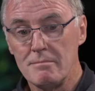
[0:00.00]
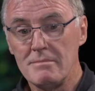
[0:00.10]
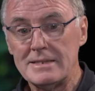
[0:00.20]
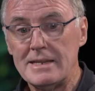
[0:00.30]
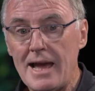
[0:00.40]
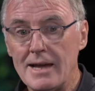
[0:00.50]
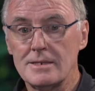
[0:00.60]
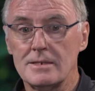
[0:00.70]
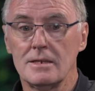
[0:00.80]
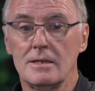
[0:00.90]
My dad
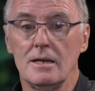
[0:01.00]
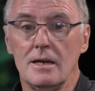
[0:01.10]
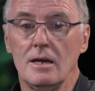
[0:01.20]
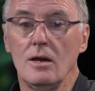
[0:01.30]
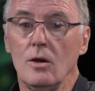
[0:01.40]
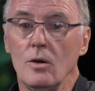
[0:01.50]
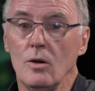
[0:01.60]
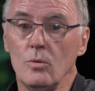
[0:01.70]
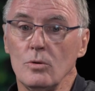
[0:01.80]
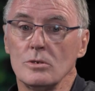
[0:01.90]

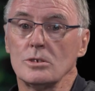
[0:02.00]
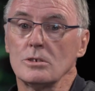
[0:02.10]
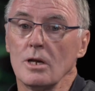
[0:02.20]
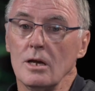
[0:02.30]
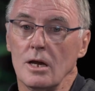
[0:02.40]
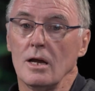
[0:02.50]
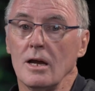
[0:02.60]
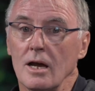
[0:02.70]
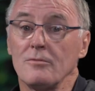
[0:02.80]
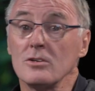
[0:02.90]
was,
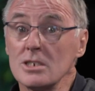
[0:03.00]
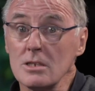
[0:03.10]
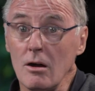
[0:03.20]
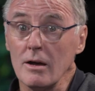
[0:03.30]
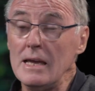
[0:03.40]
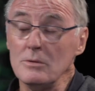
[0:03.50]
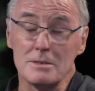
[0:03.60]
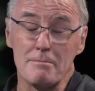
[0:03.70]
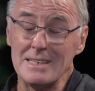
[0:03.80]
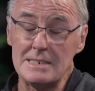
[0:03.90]
for a start, he was a
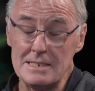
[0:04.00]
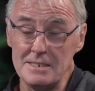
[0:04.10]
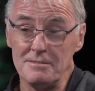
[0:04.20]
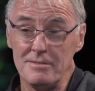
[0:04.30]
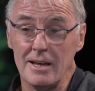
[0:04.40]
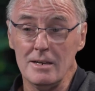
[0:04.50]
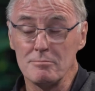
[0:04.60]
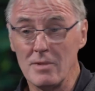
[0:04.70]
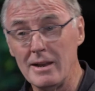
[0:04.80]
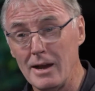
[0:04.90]
Man City fan
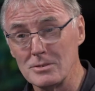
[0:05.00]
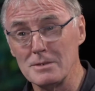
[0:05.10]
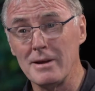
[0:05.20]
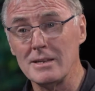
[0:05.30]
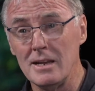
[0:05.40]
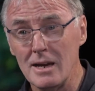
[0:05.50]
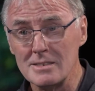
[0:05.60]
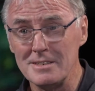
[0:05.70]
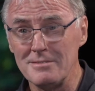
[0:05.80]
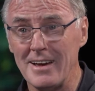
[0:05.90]
and I was a Man
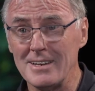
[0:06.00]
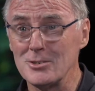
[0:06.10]
United fan.